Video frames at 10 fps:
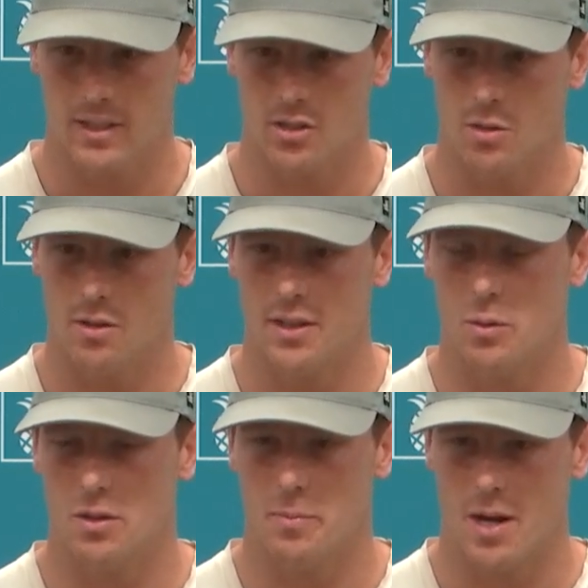And so the thing
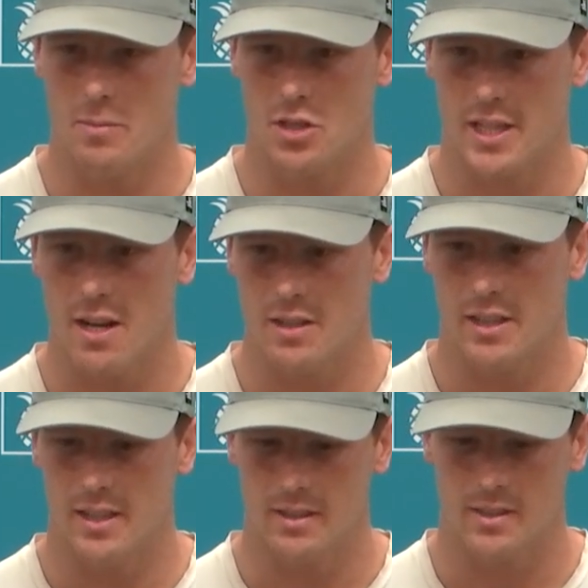with the Palm Beach
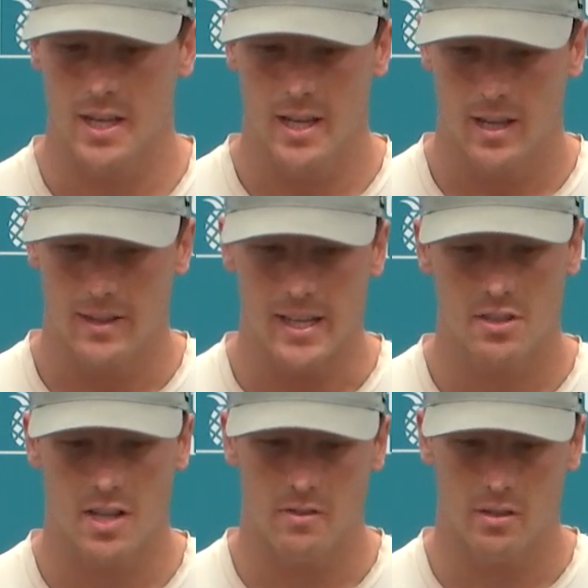County is they
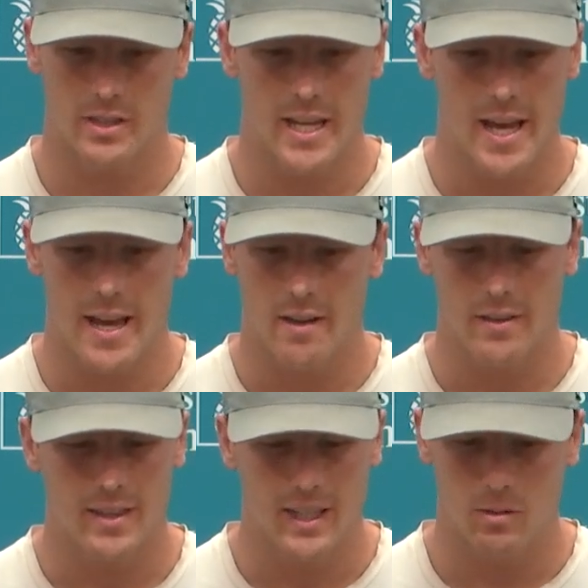discovered they
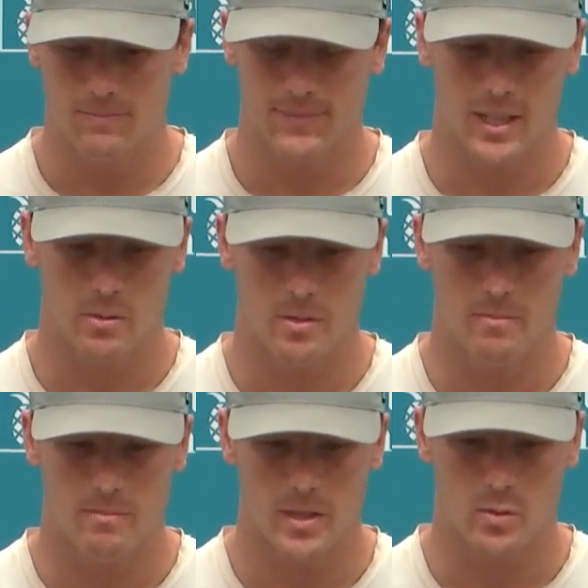have, I don't want
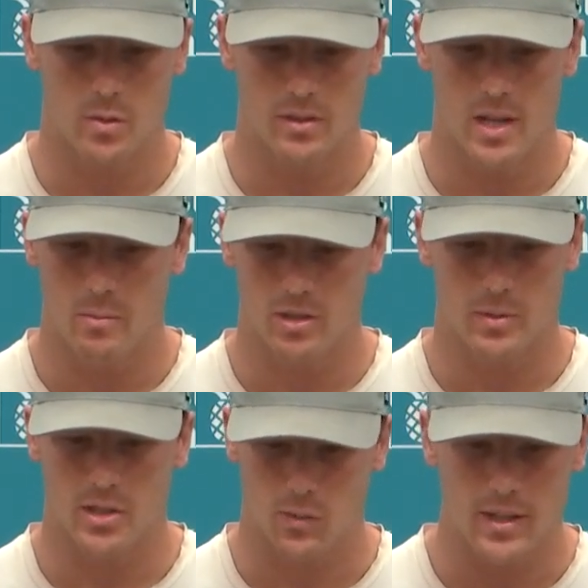to misquote the numbers,
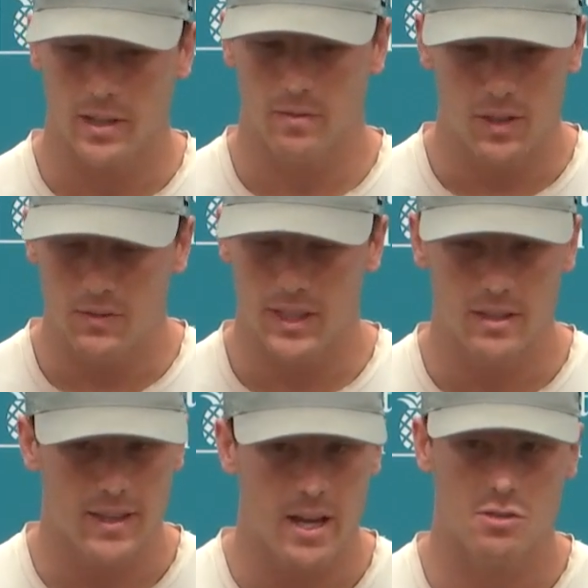but it's around like
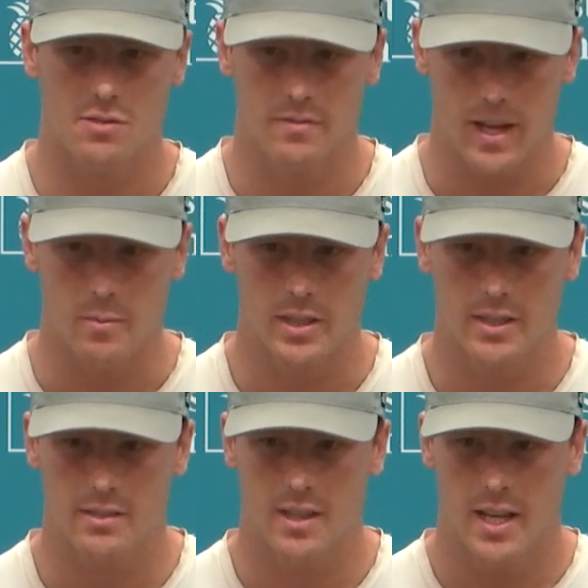15,000
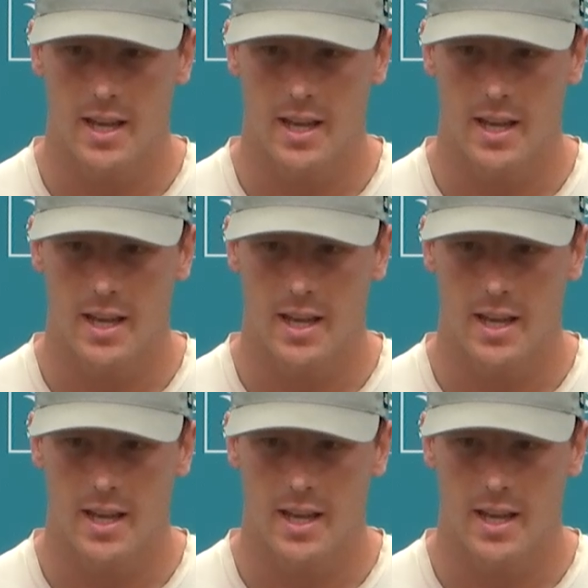families